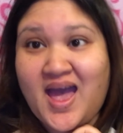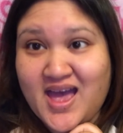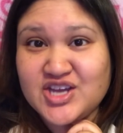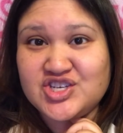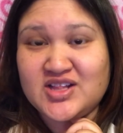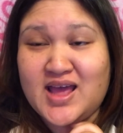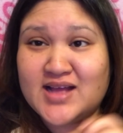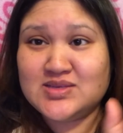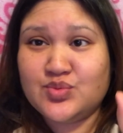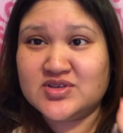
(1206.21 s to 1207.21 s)
actually i
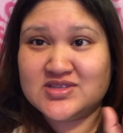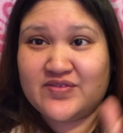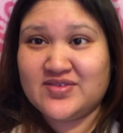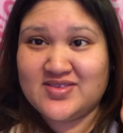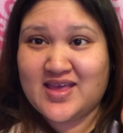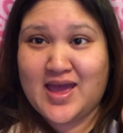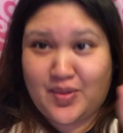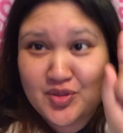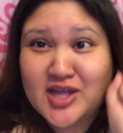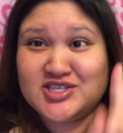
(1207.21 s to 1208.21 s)
got some more stuff to say
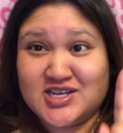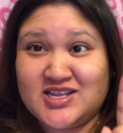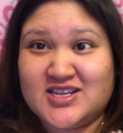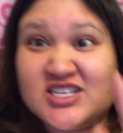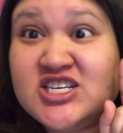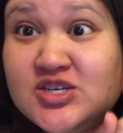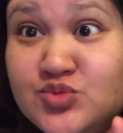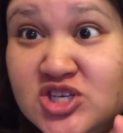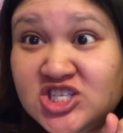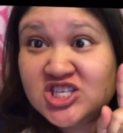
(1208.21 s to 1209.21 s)
i'm not done yet i'm
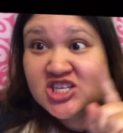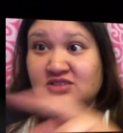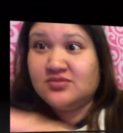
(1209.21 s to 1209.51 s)
not done